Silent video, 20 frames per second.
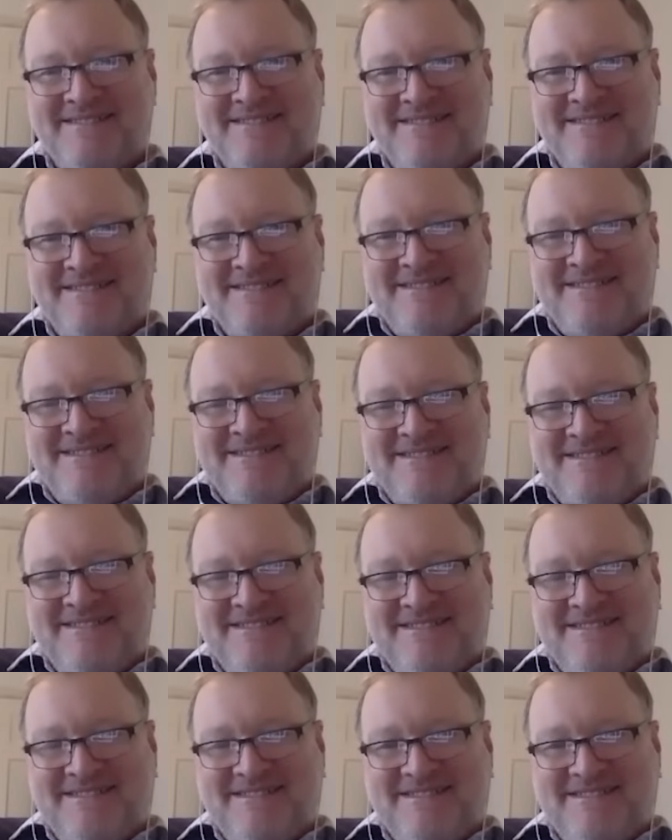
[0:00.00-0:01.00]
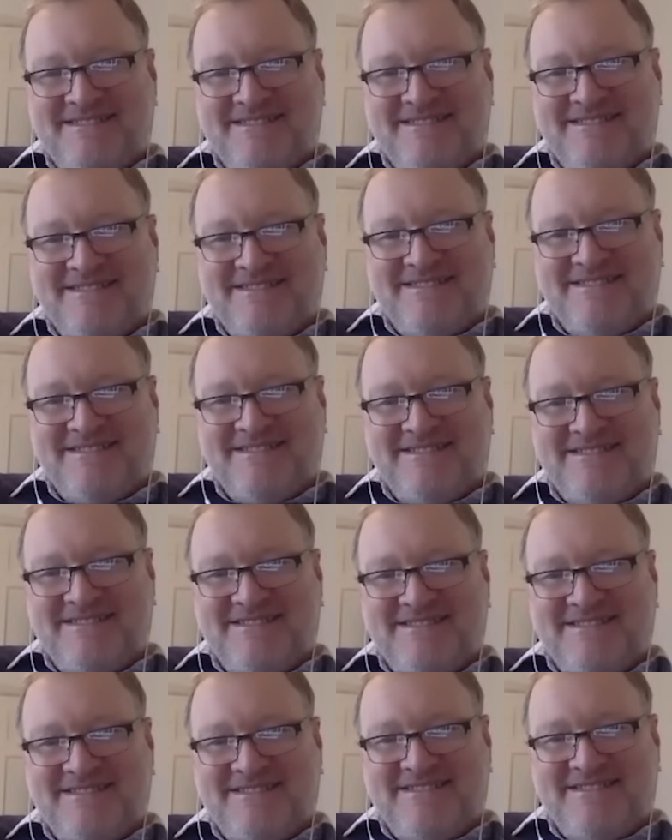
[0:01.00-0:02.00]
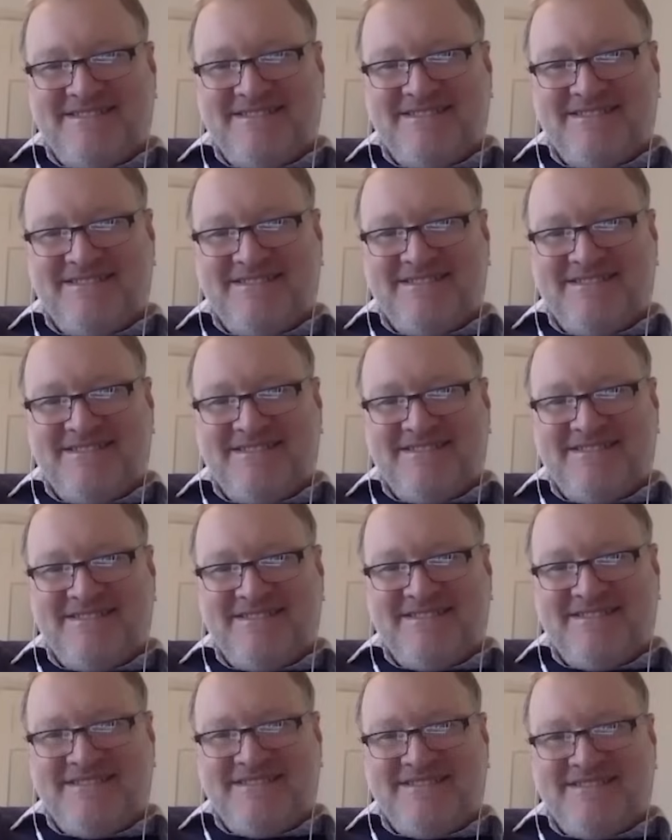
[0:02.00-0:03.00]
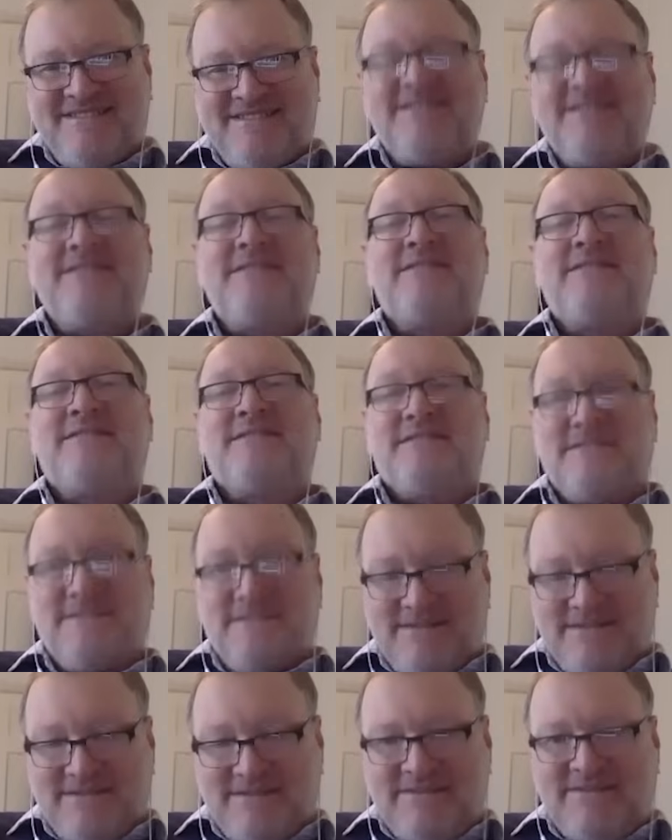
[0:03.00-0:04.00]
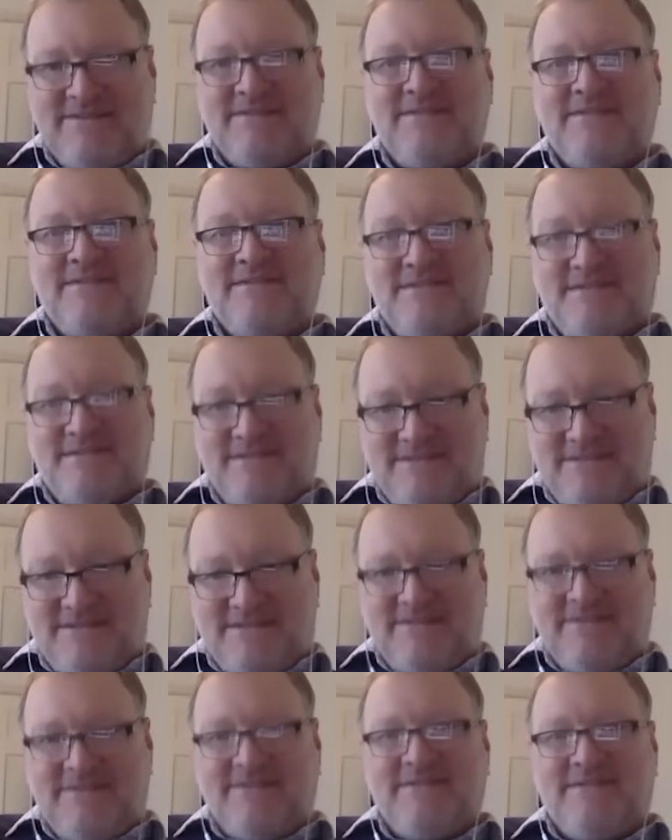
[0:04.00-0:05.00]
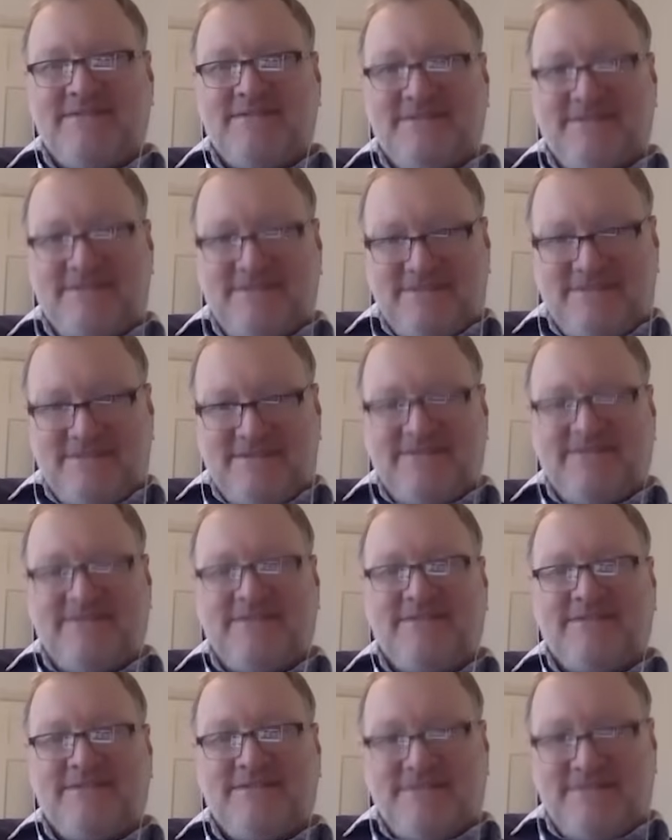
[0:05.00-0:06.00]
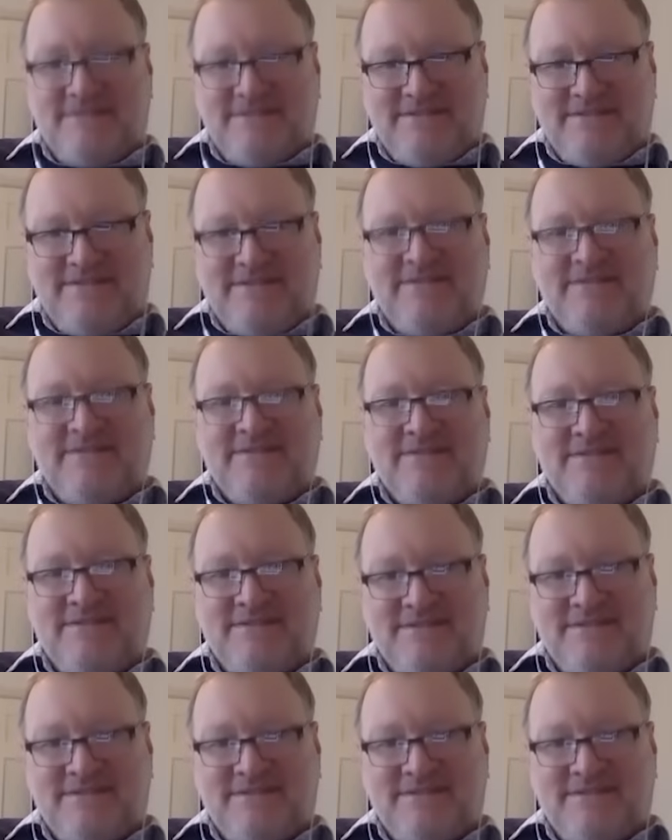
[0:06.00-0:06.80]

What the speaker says: This person isn't speaking.